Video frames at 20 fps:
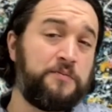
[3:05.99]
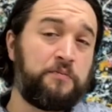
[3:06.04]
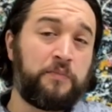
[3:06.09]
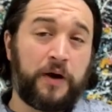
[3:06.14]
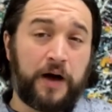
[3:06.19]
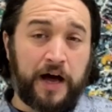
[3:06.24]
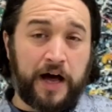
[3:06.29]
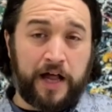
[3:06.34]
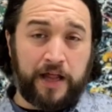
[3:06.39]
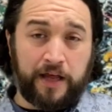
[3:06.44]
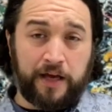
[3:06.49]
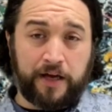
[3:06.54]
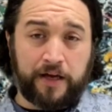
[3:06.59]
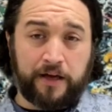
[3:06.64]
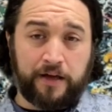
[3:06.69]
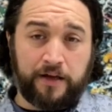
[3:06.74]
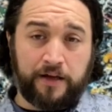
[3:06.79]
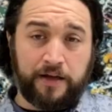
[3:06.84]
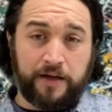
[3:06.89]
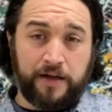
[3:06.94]
Pollock.
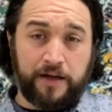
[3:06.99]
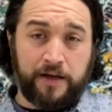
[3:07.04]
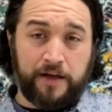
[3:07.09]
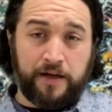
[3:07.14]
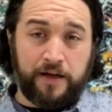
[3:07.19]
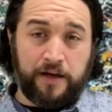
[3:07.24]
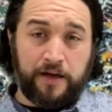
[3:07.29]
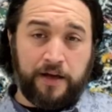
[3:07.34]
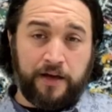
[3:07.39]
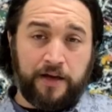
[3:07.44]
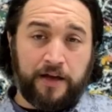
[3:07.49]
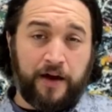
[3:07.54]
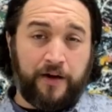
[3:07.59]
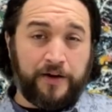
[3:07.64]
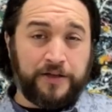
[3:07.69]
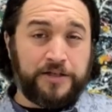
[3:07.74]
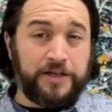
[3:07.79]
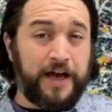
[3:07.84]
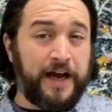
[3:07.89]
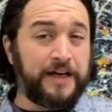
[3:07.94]
Now a
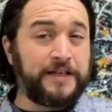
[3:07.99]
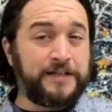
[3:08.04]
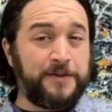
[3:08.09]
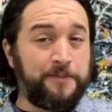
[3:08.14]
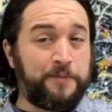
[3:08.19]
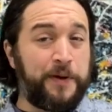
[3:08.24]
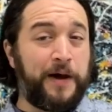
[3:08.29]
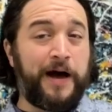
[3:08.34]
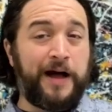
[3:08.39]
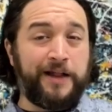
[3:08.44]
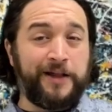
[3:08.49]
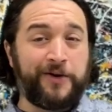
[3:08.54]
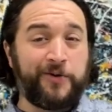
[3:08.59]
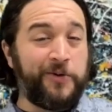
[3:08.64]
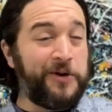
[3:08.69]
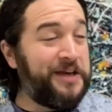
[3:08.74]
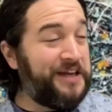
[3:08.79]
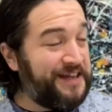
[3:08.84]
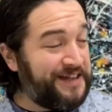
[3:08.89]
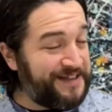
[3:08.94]
Jackson Pollock, we
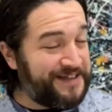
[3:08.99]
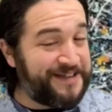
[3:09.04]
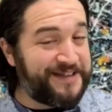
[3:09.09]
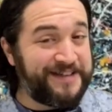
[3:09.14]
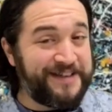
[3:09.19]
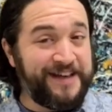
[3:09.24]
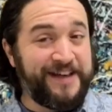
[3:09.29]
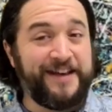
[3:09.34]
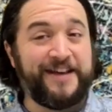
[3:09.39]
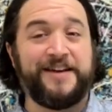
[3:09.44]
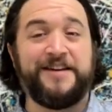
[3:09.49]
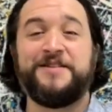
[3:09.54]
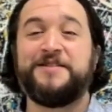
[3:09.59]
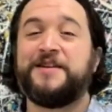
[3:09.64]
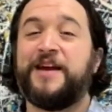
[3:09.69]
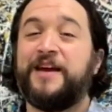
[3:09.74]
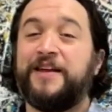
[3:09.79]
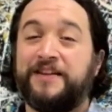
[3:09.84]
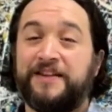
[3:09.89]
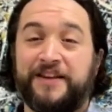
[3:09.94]
can see, is
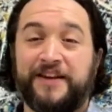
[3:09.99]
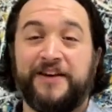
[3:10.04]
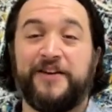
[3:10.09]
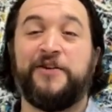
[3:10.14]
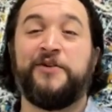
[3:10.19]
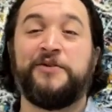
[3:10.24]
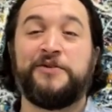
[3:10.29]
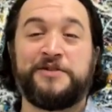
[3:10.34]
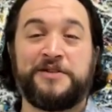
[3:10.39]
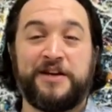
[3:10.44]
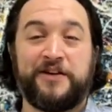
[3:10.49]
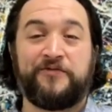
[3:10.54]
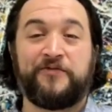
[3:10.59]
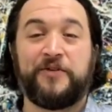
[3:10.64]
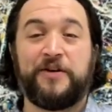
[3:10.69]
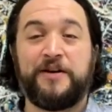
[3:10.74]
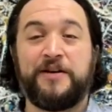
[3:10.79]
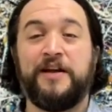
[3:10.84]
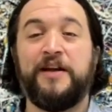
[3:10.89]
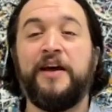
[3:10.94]
a little
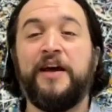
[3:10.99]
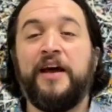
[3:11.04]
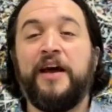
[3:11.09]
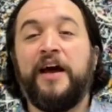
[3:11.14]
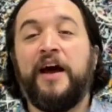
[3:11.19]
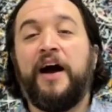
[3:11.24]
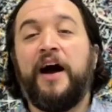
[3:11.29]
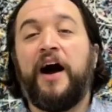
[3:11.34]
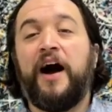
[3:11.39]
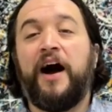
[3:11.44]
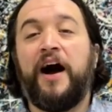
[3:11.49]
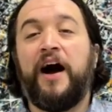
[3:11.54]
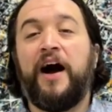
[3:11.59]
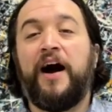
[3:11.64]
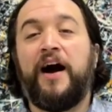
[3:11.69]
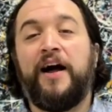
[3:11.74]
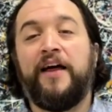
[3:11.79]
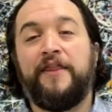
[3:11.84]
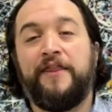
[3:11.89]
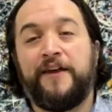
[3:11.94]
different
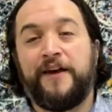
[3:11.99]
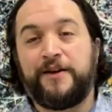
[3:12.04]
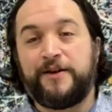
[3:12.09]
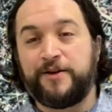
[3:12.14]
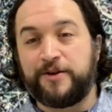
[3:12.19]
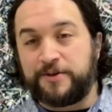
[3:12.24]
than your